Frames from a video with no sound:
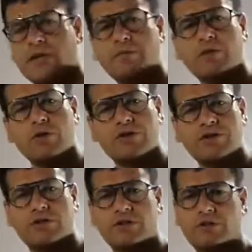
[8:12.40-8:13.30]
amino
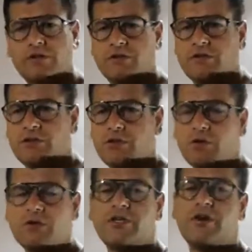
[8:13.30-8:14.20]
acid
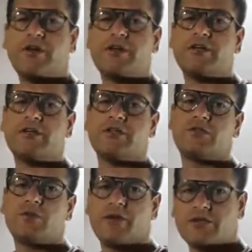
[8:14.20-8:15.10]
loaded on it is
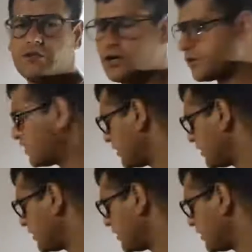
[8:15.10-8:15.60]
known as charged